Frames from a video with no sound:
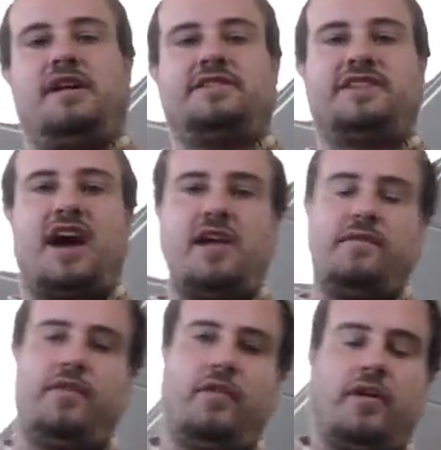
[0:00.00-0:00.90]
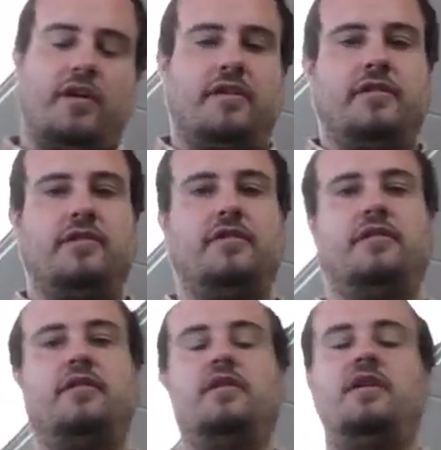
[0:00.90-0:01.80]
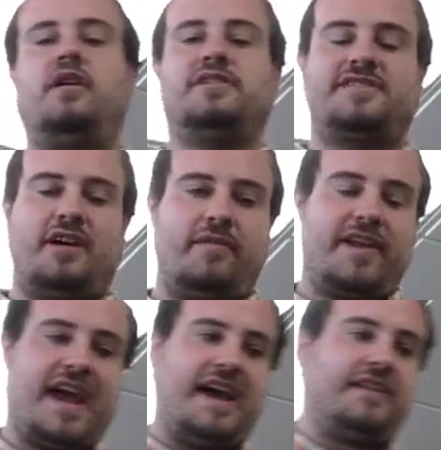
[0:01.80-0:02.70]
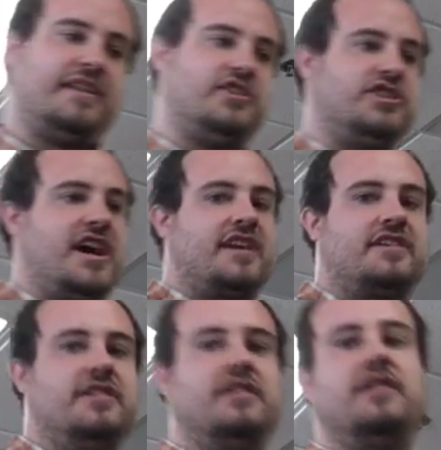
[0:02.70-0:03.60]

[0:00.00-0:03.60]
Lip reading: it's time for a reality check.